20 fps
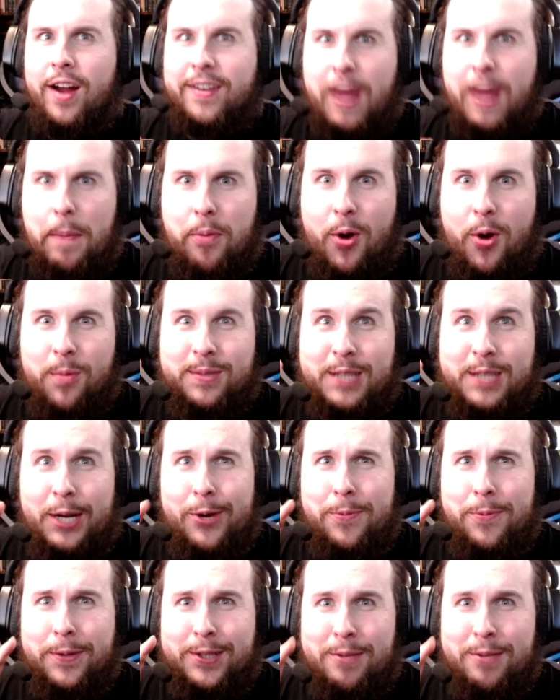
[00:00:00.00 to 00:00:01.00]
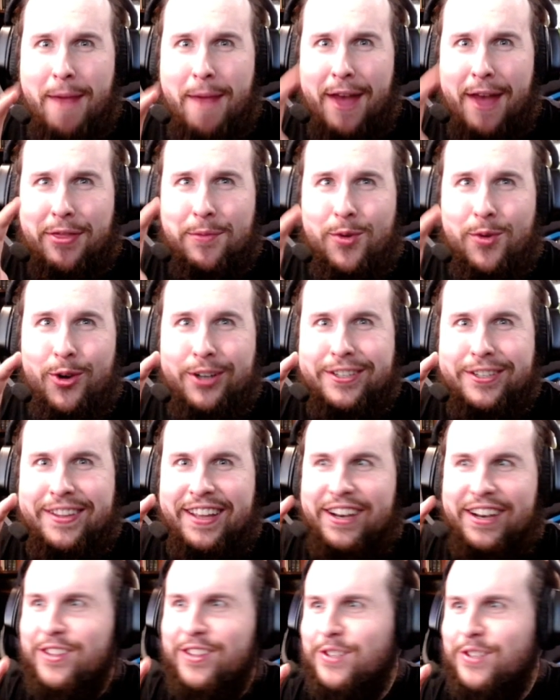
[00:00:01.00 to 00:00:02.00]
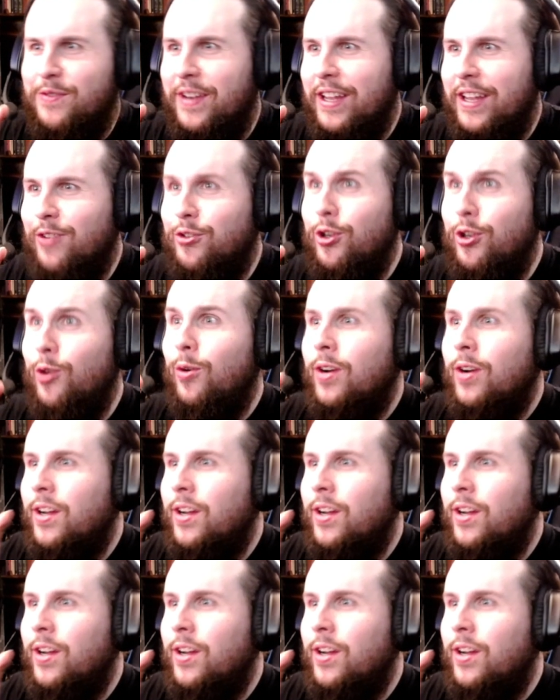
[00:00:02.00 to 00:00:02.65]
I promised I'd open some Matham coins at the end of this video, too.